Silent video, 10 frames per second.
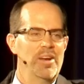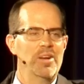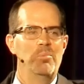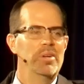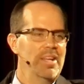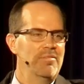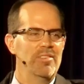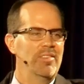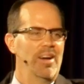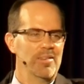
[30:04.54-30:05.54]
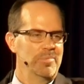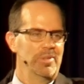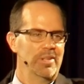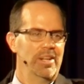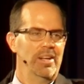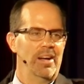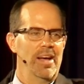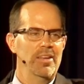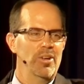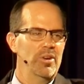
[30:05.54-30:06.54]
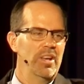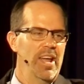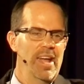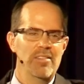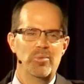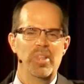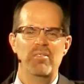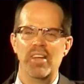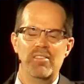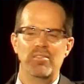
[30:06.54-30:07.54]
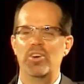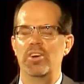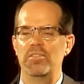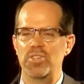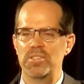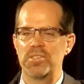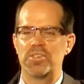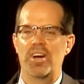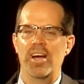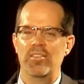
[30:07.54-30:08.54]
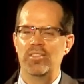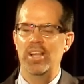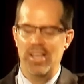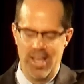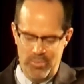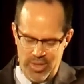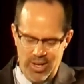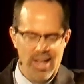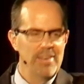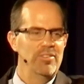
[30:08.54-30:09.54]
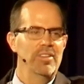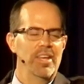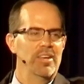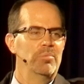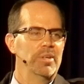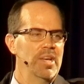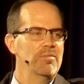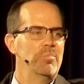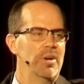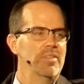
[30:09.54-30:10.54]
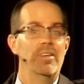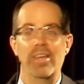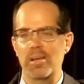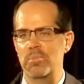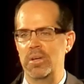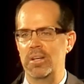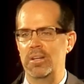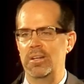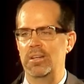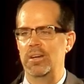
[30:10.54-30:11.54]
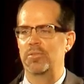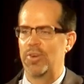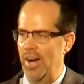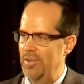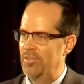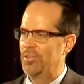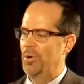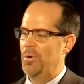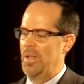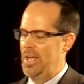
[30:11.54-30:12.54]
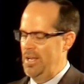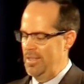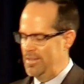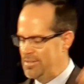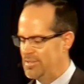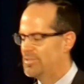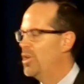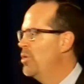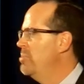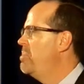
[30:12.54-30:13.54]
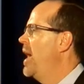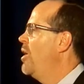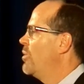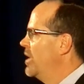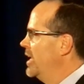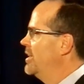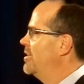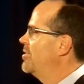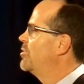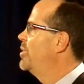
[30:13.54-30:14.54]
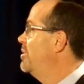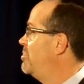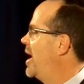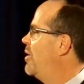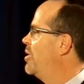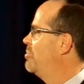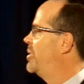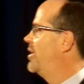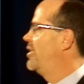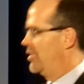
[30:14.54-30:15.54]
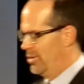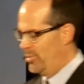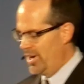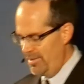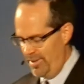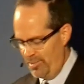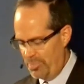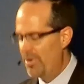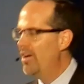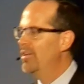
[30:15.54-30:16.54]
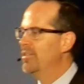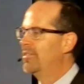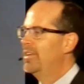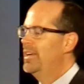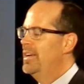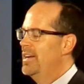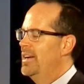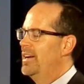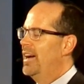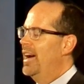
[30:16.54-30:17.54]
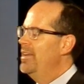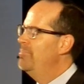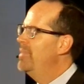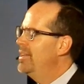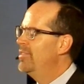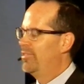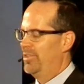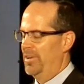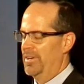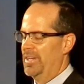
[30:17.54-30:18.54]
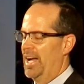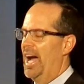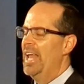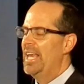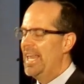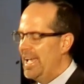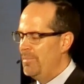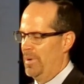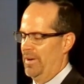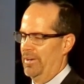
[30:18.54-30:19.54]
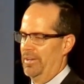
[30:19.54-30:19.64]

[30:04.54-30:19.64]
going to believe this gospel. I can go to lands where they've never even heard of Jesus Christ, and with election they could believe upon the name of Christ. So, this is so empowering, and this is what empowered Paul, one of his prongs. I minister, I labor